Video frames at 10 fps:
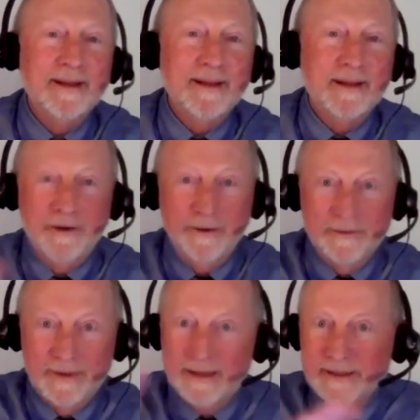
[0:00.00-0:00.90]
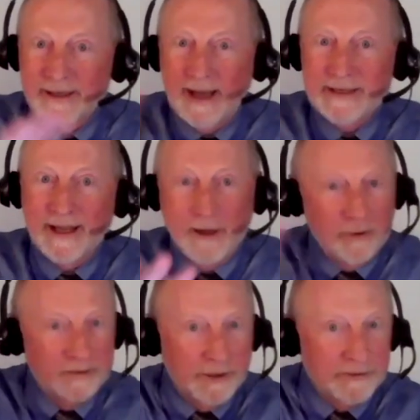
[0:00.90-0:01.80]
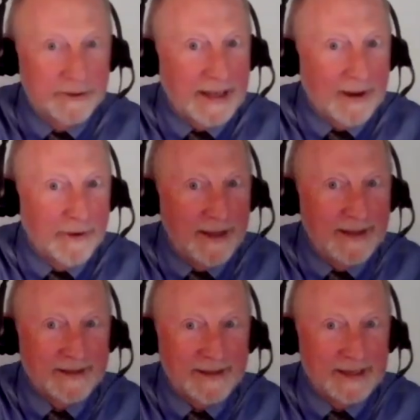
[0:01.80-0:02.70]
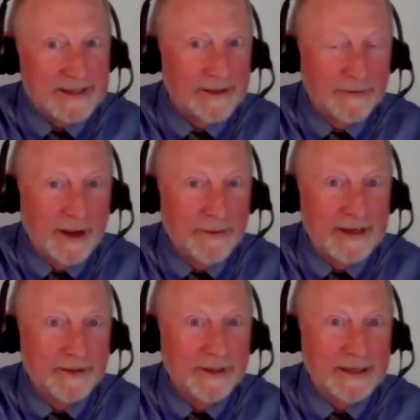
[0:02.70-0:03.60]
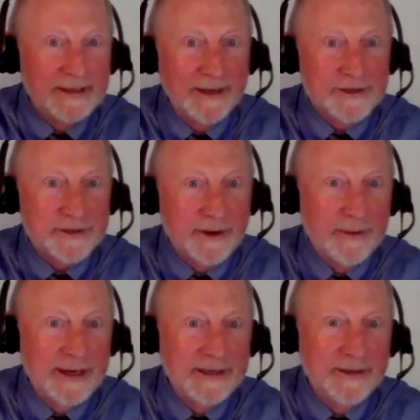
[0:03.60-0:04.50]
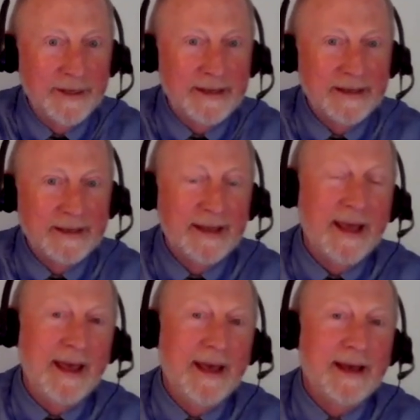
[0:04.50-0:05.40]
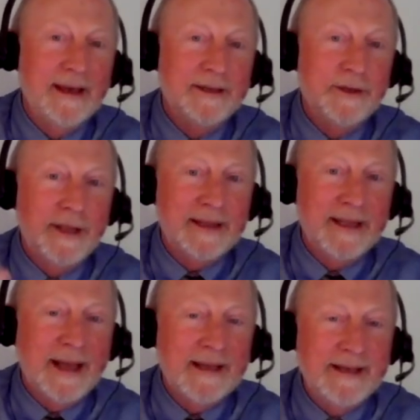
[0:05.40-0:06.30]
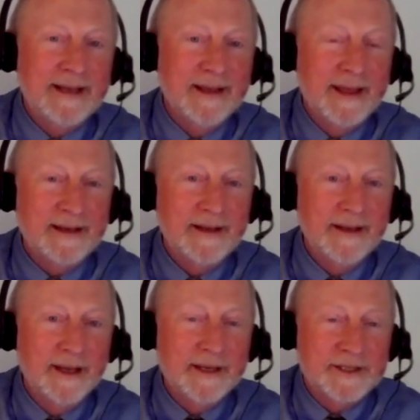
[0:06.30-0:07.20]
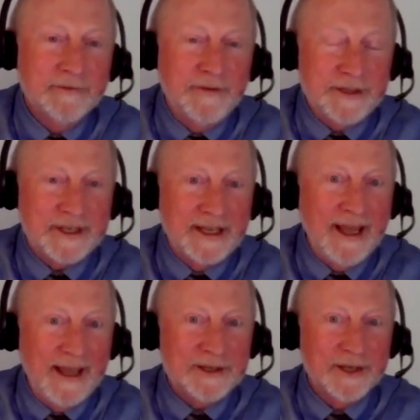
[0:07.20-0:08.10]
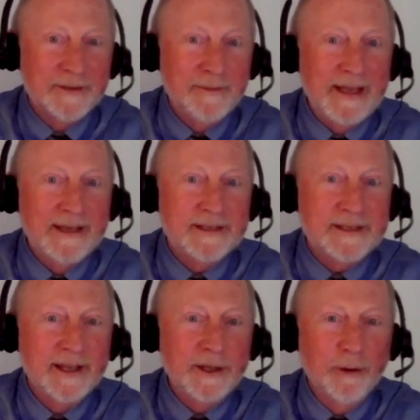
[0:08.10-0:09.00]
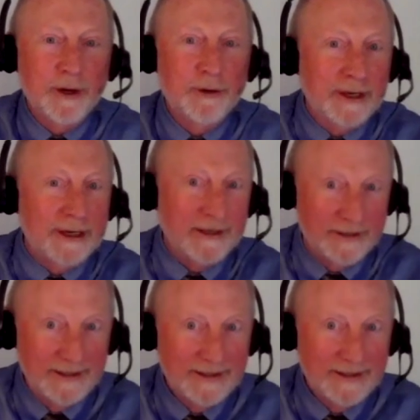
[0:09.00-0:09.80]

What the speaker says: You know, I say, oh, don't do it that way. That's not the right way to do it. Here's the right way to do it. And you get the idea that sophistication means you're critical,